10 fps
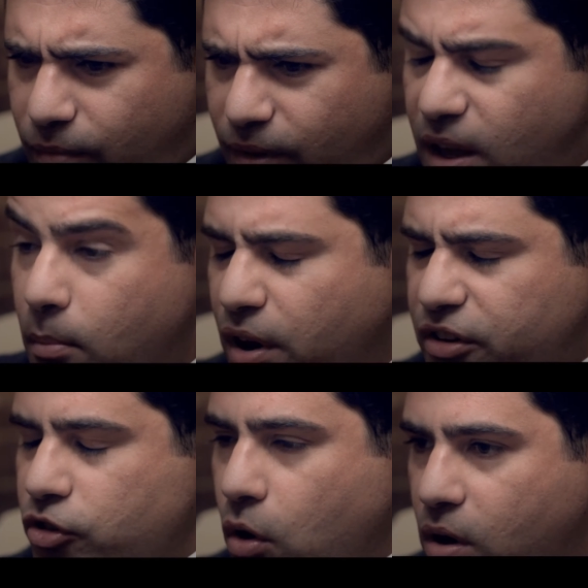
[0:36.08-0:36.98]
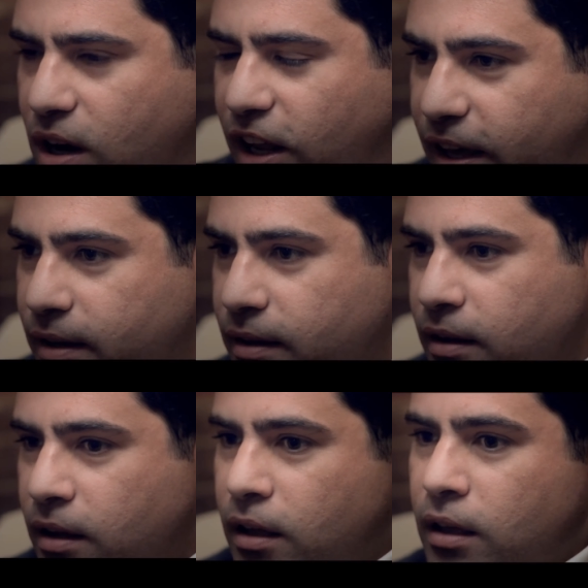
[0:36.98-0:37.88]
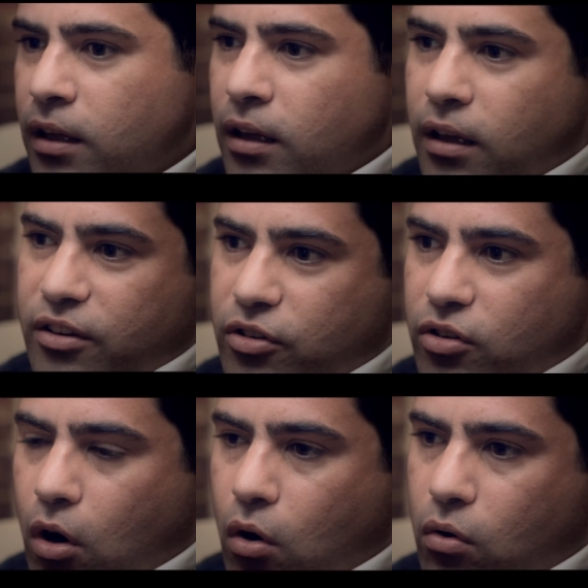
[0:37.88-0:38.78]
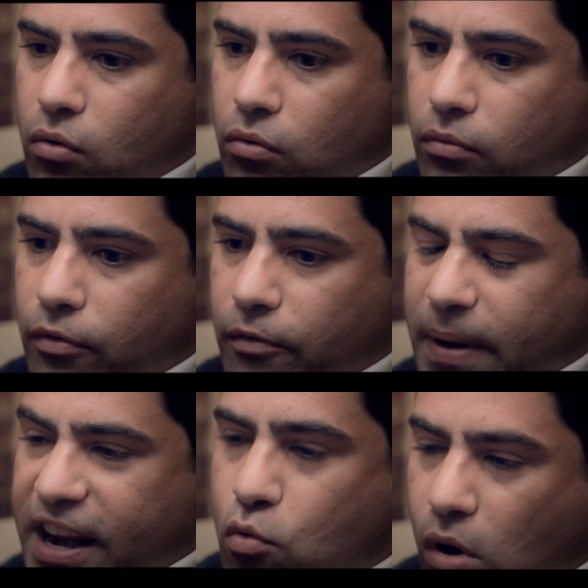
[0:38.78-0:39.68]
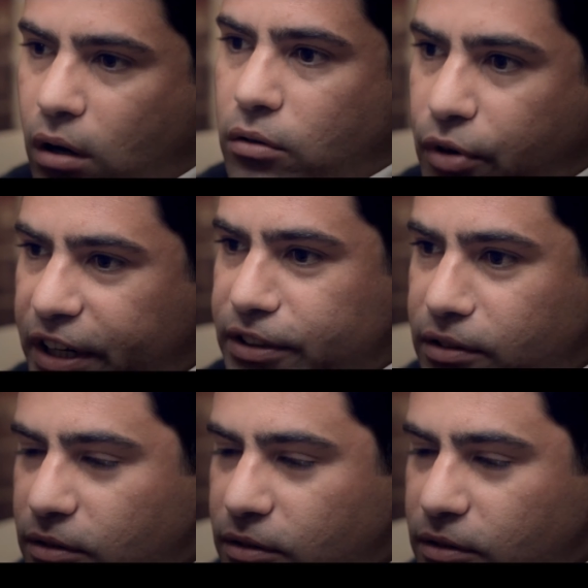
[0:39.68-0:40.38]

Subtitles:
the book is so clear and so very well written